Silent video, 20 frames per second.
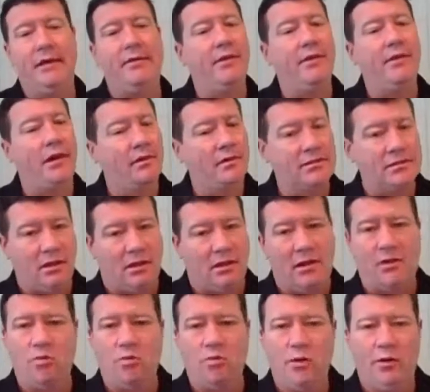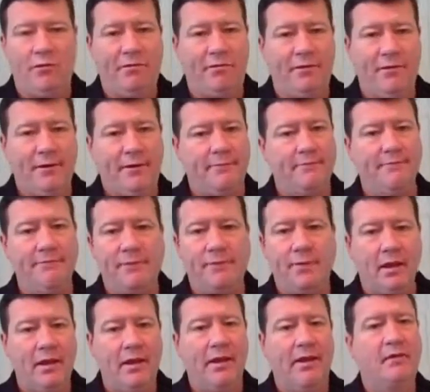There is a lot of wealth there,
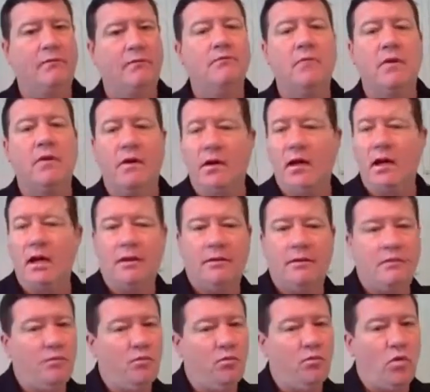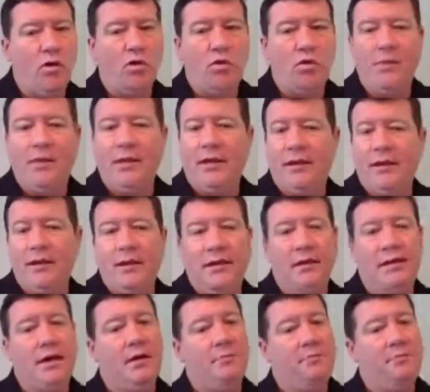not pandy,
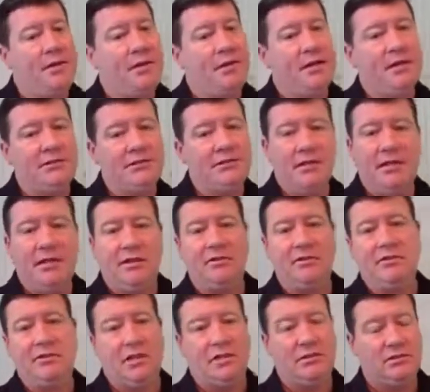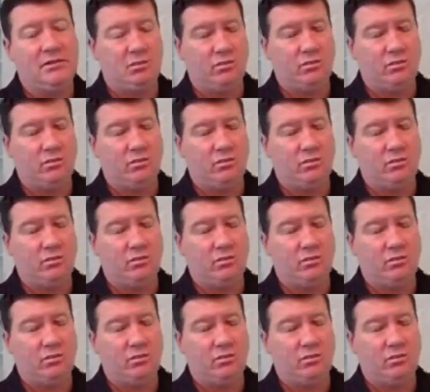not Pesh, any of those things.